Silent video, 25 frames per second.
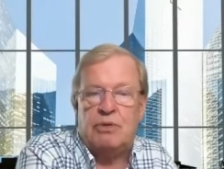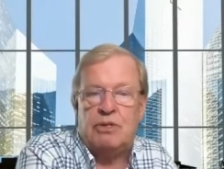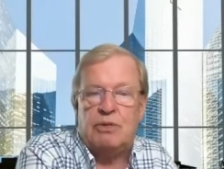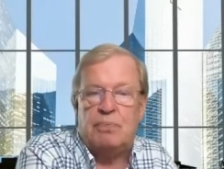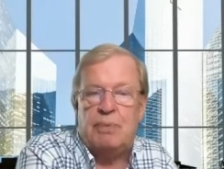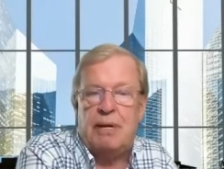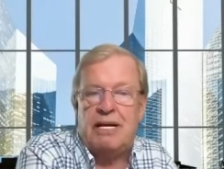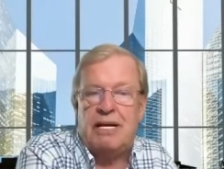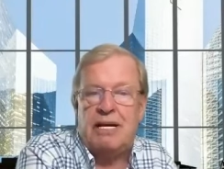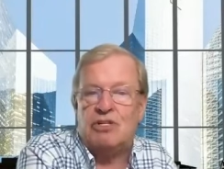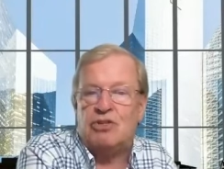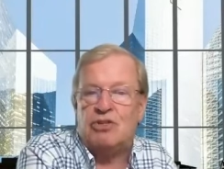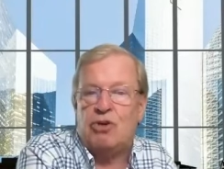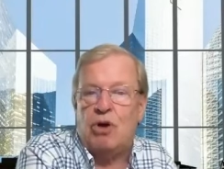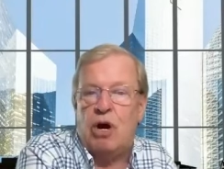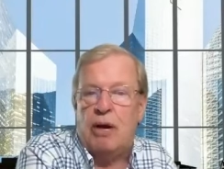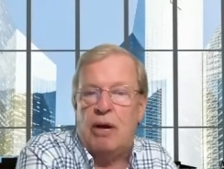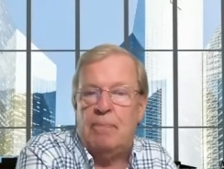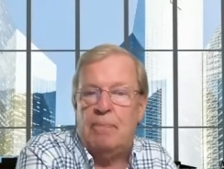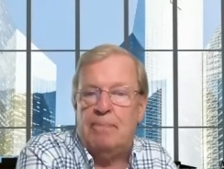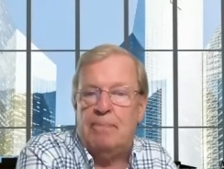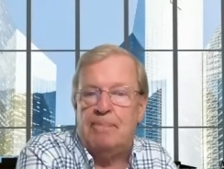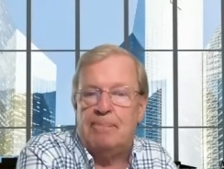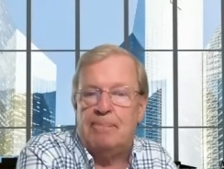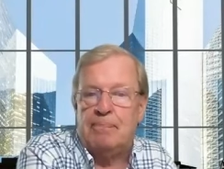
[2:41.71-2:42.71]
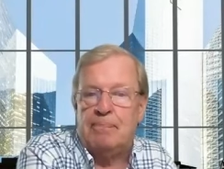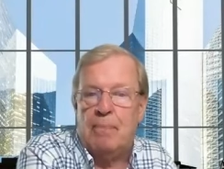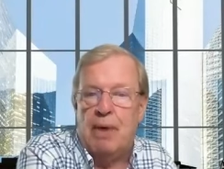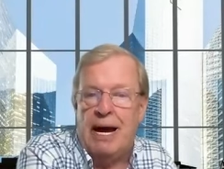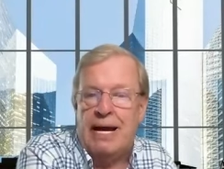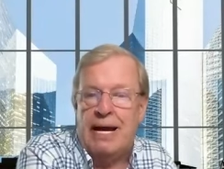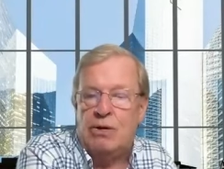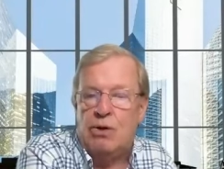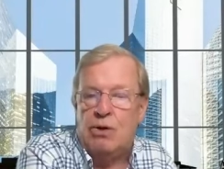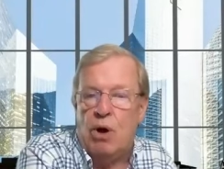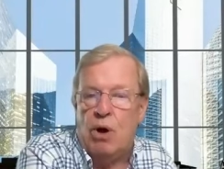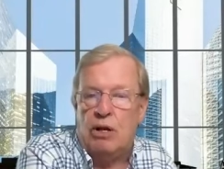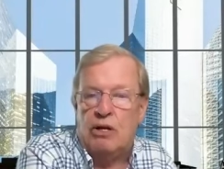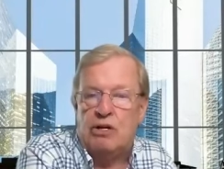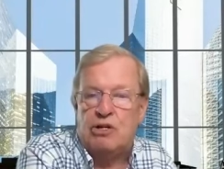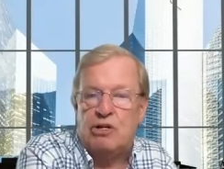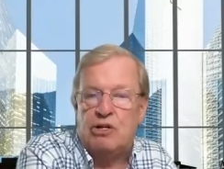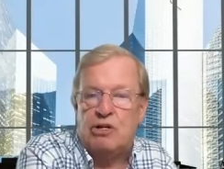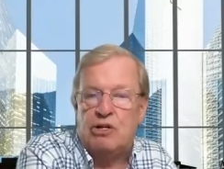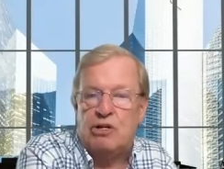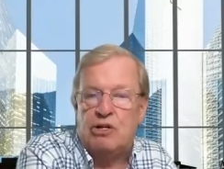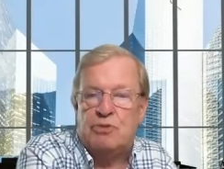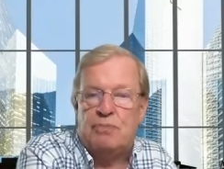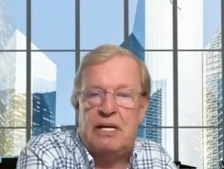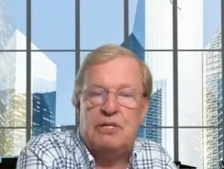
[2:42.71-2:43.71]
It was based on my knowledge
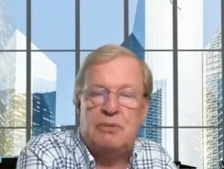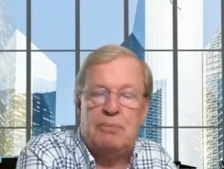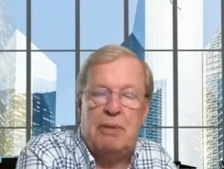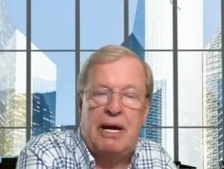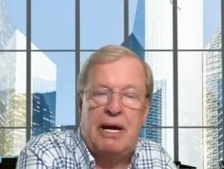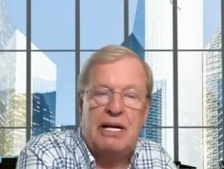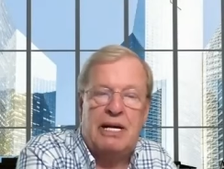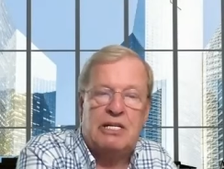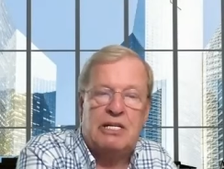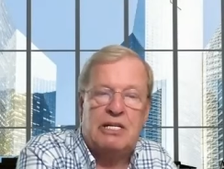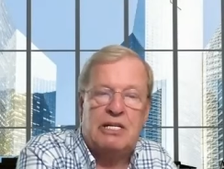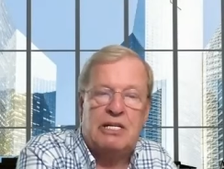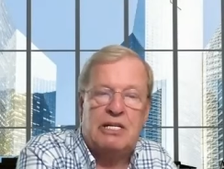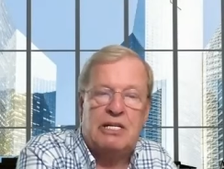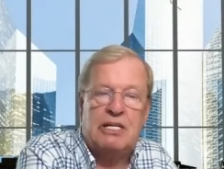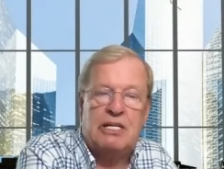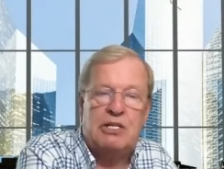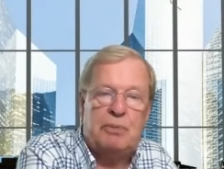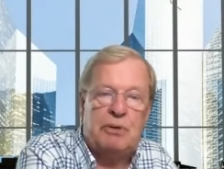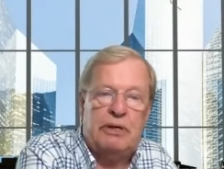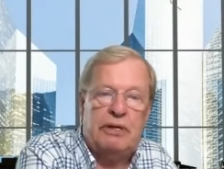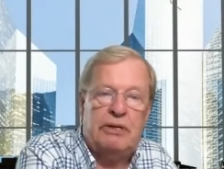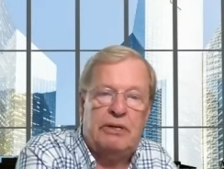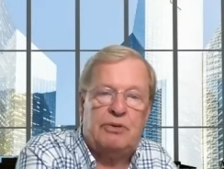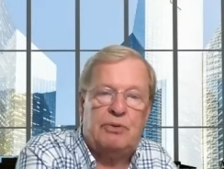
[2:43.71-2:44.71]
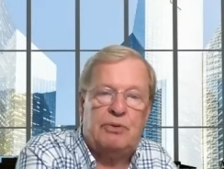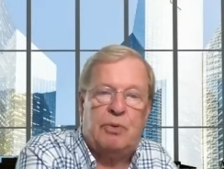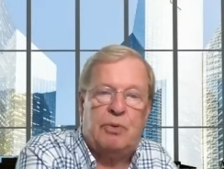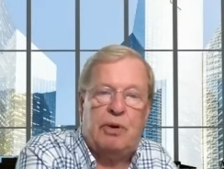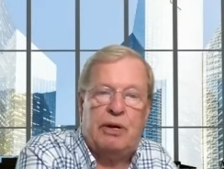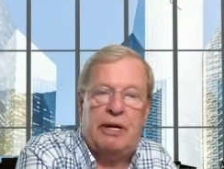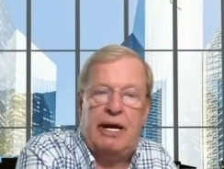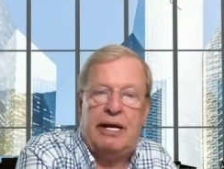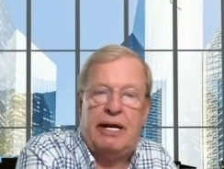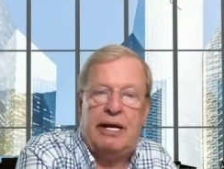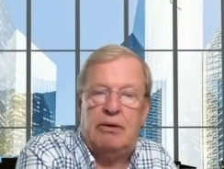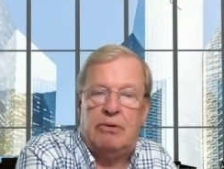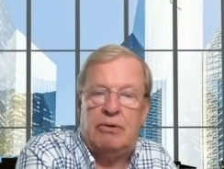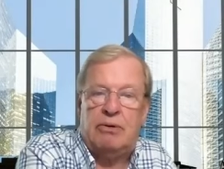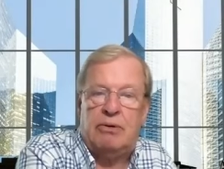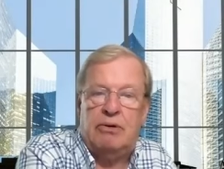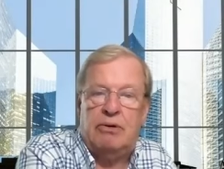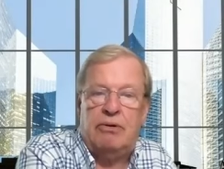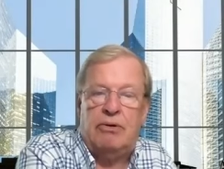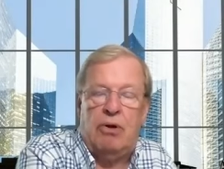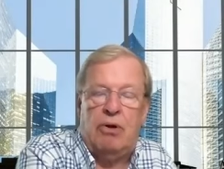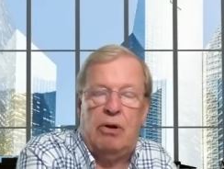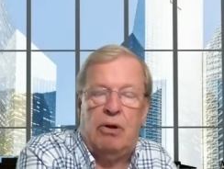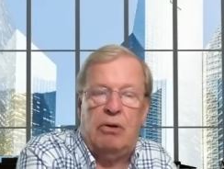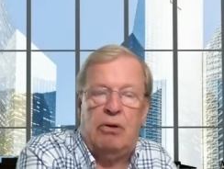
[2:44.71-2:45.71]
base, my experience, what I'd
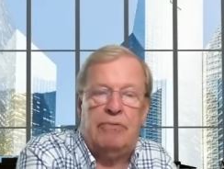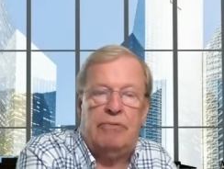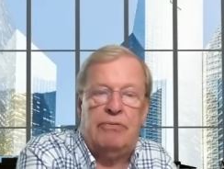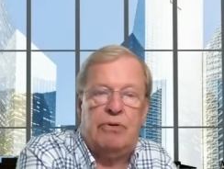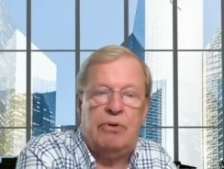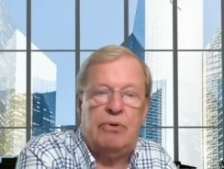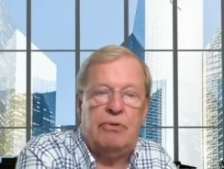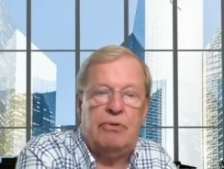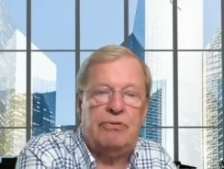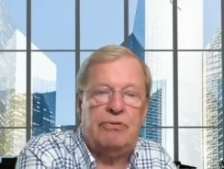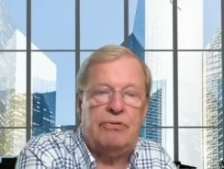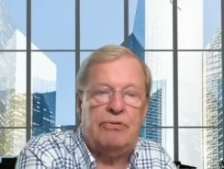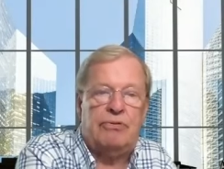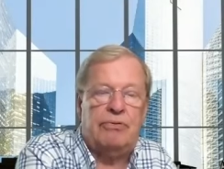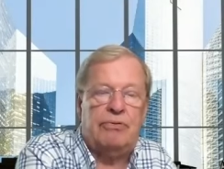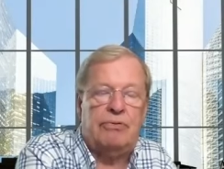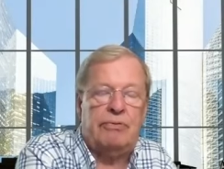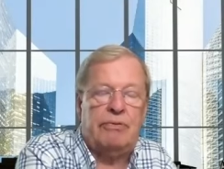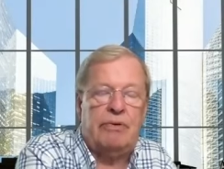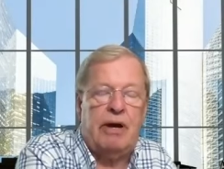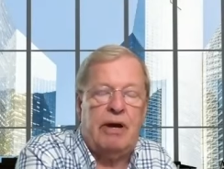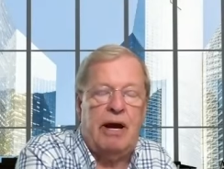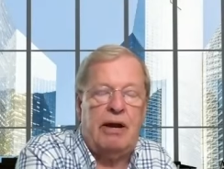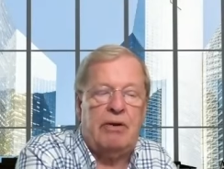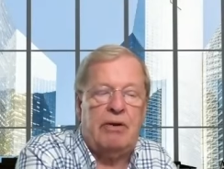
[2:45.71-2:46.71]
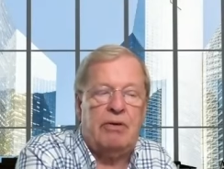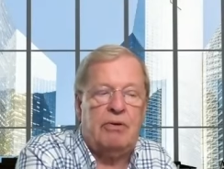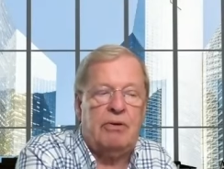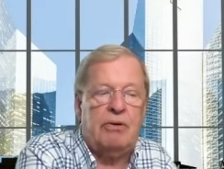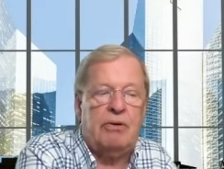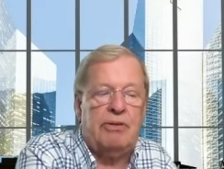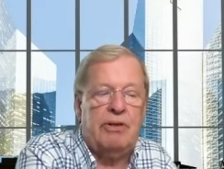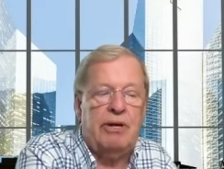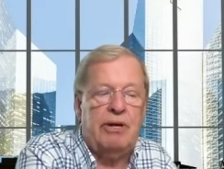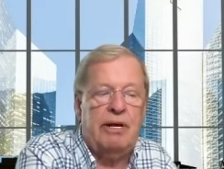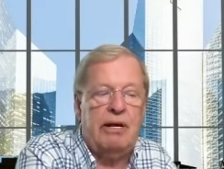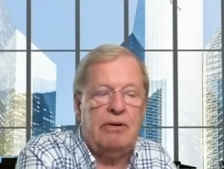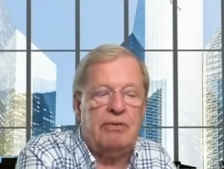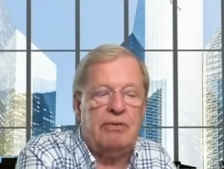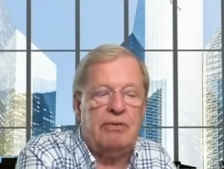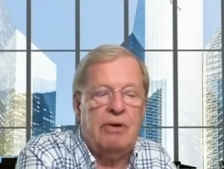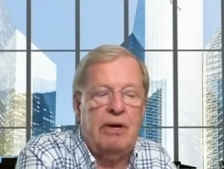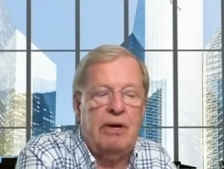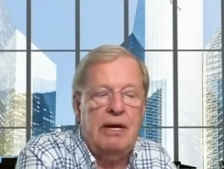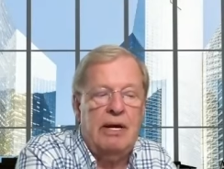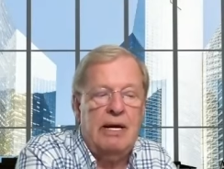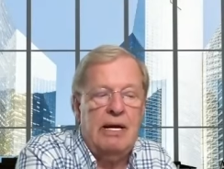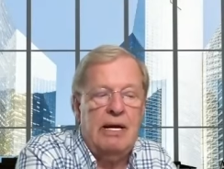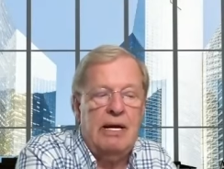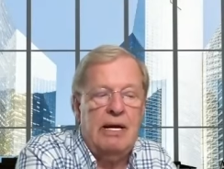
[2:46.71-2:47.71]
learned, all of those kind of good things.